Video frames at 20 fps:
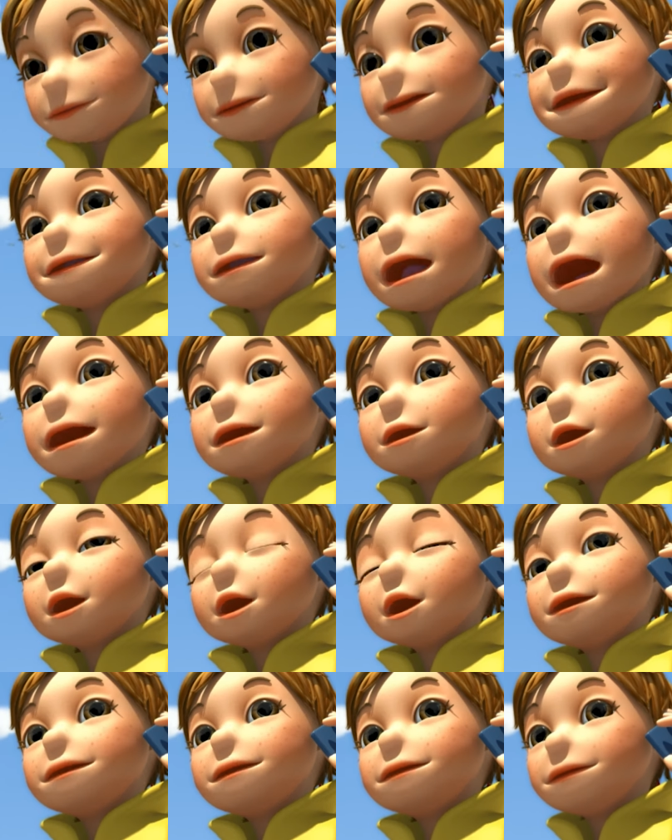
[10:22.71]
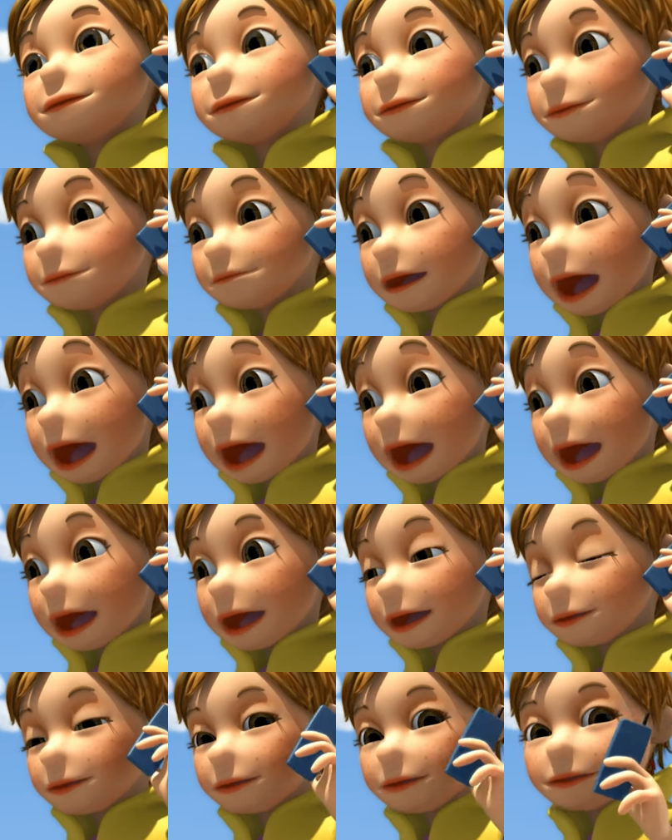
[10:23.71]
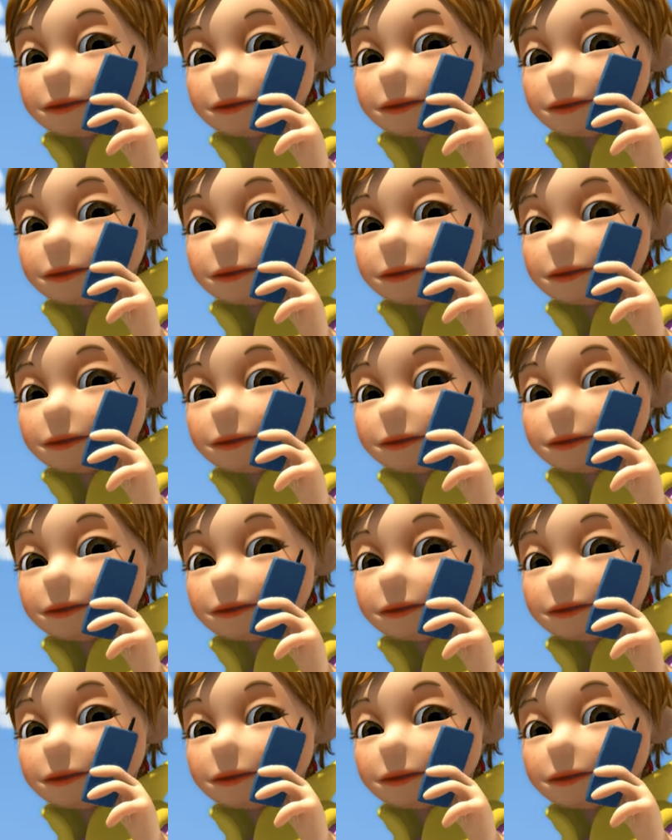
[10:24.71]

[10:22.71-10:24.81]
See you later. Bye.